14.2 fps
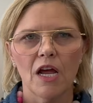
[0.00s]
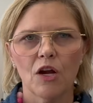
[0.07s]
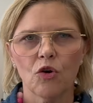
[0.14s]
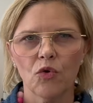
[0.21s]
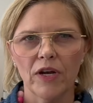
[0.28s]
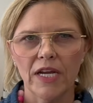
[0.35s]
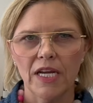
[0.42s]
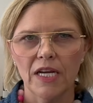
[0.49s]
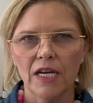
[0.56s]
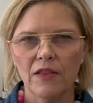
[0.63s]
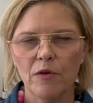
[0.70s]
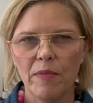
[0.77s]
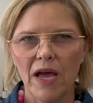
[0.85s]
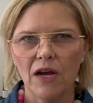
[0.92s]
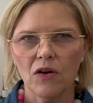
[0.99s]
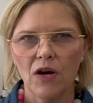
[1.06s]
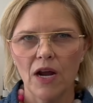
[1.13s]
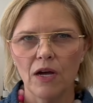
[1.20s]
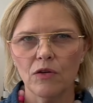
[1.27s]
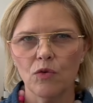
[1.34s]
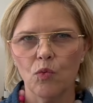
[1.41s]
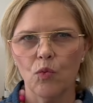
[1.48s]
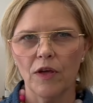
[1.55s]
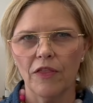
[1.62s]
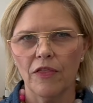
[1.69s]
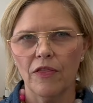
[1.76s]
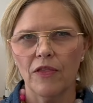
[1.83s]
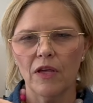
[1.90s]
green in the background with
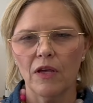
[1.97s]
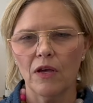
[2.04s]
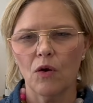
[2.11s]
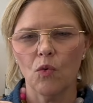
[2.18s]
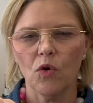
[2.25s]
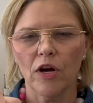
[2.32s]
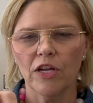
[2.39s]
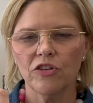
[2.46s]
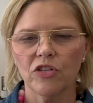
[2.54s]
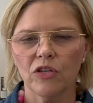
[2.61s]
the orange.